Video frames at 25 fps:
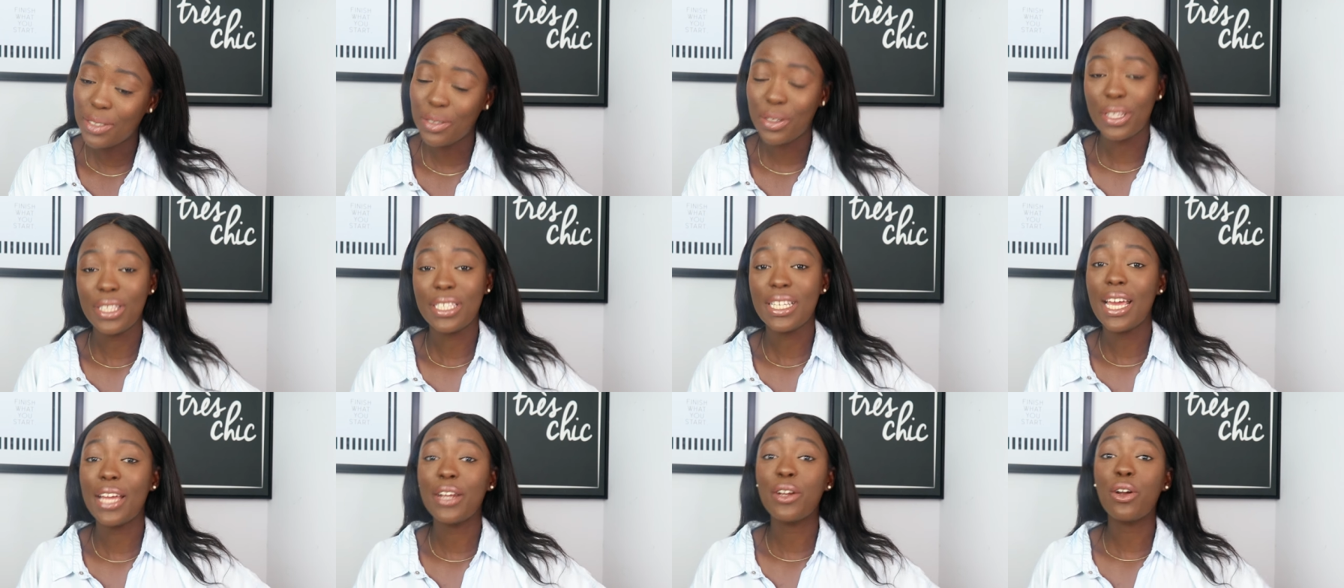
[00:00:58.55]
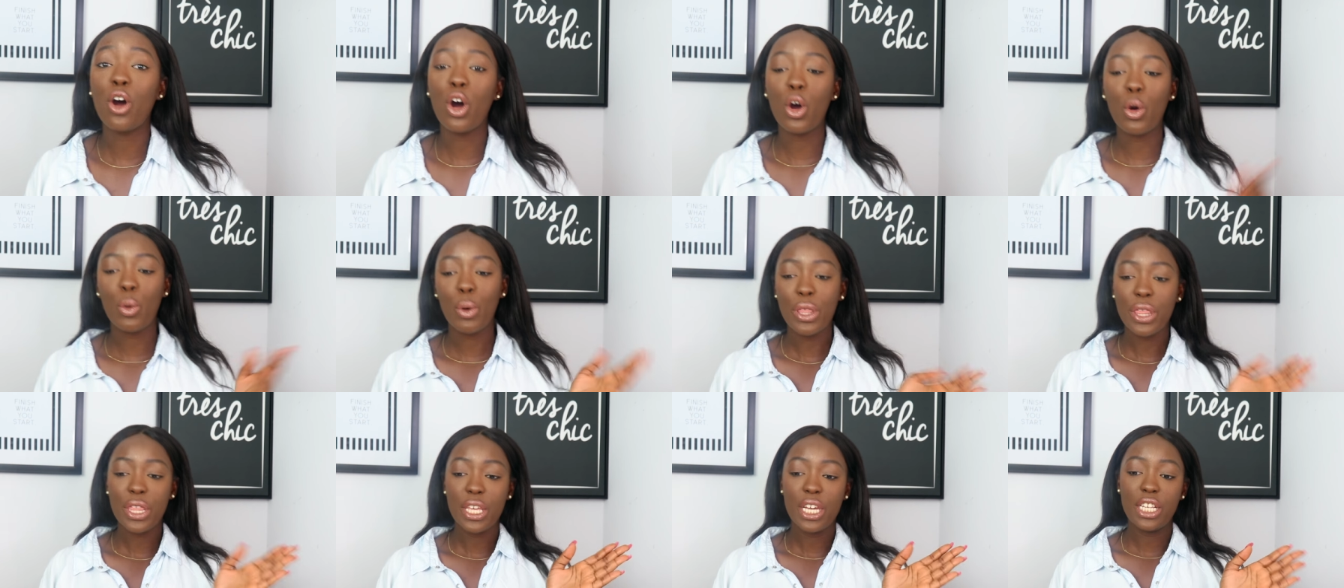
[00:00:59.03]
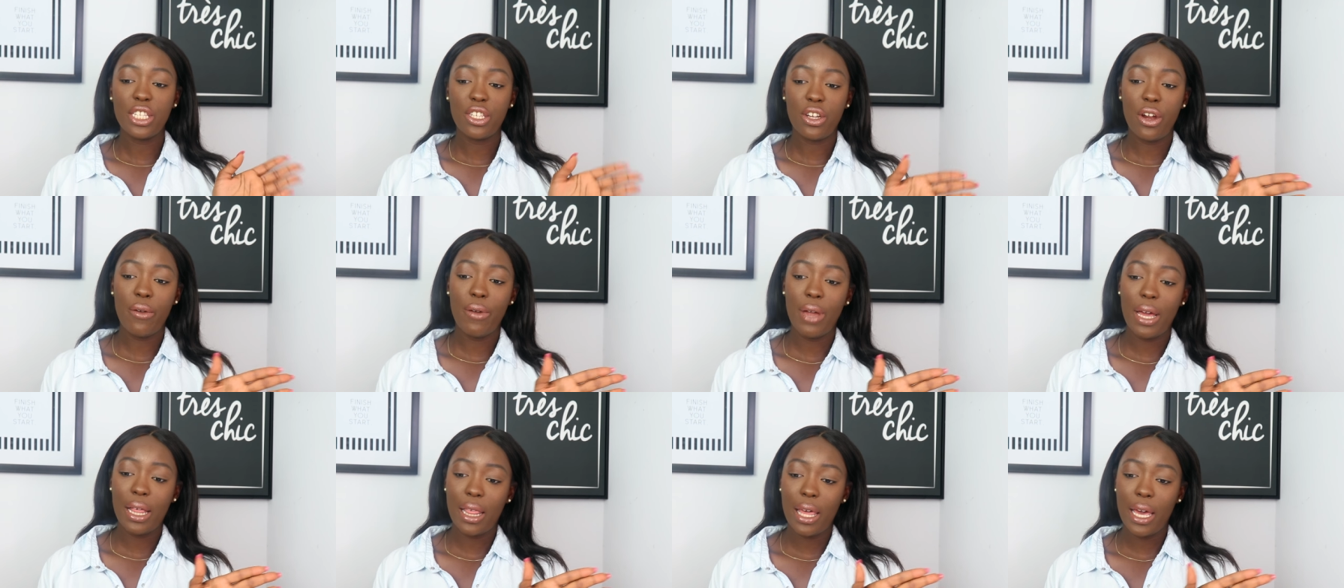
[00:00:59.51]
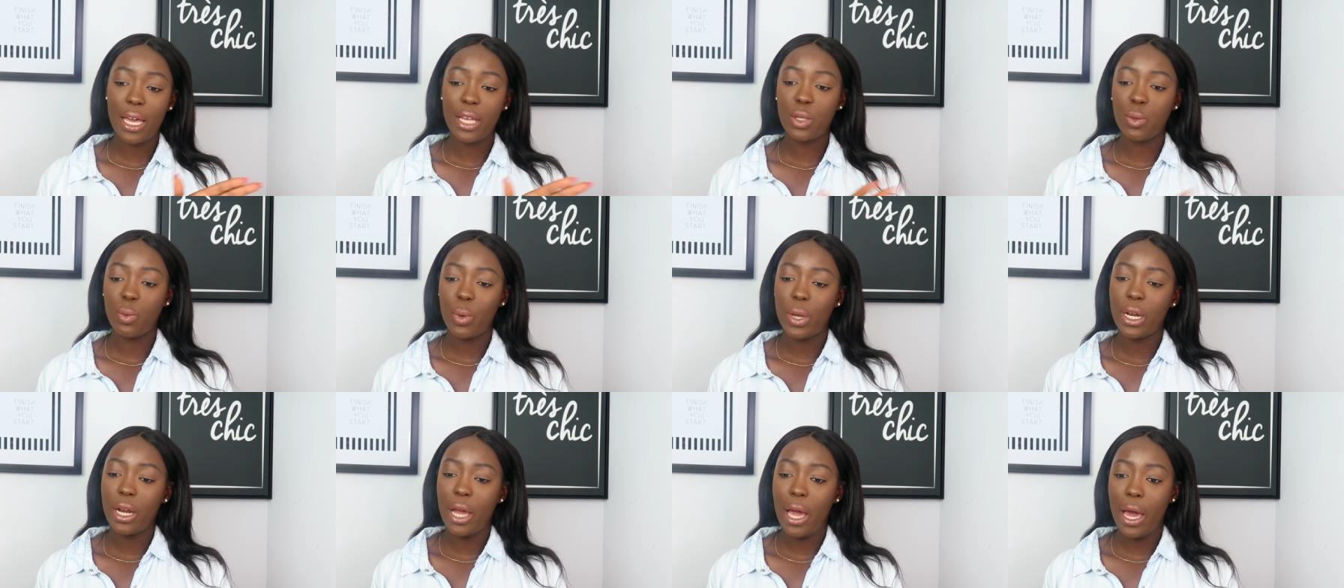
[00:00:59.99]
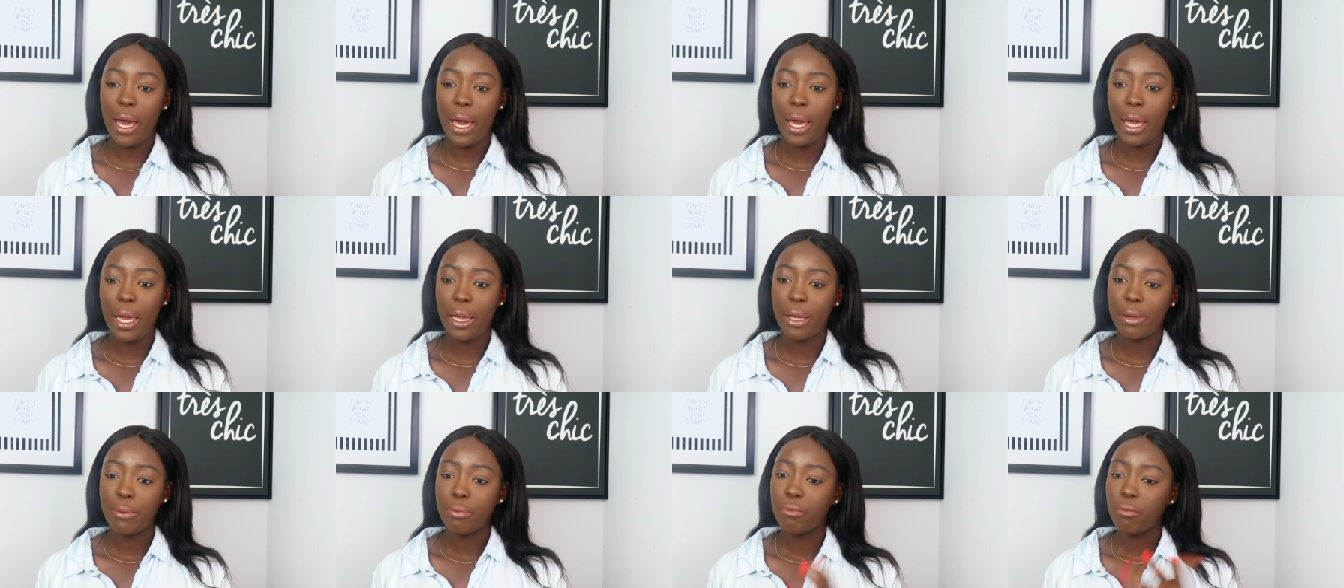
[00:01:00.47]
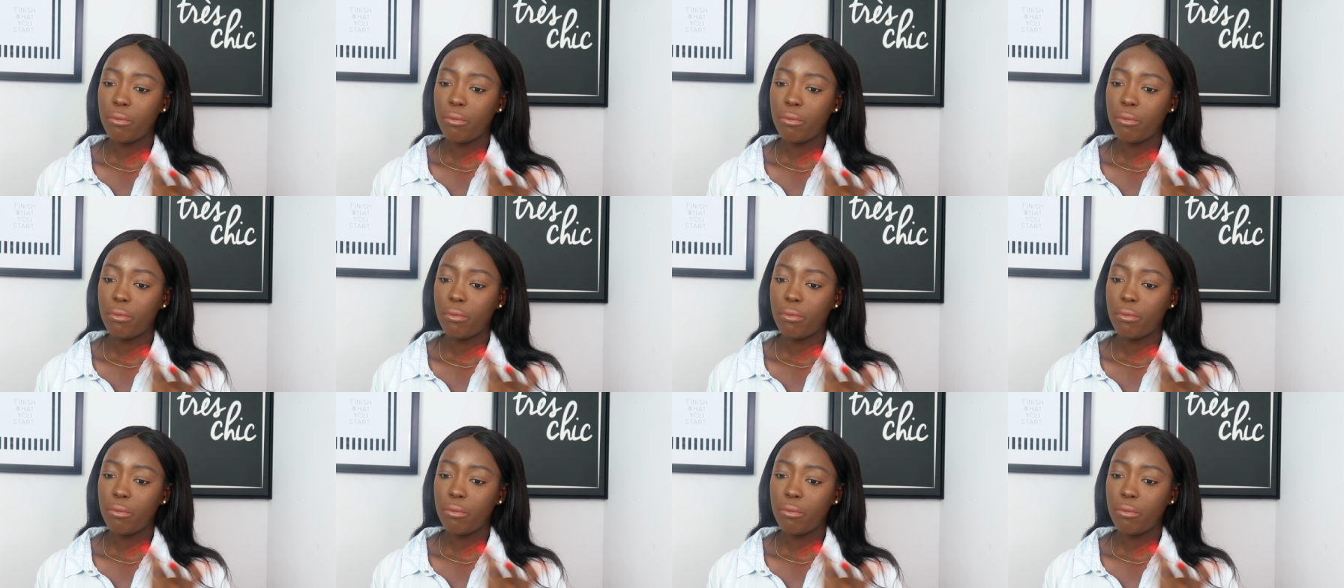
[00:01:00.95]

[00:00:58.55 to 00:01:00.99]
or 10 awkward things I realized when I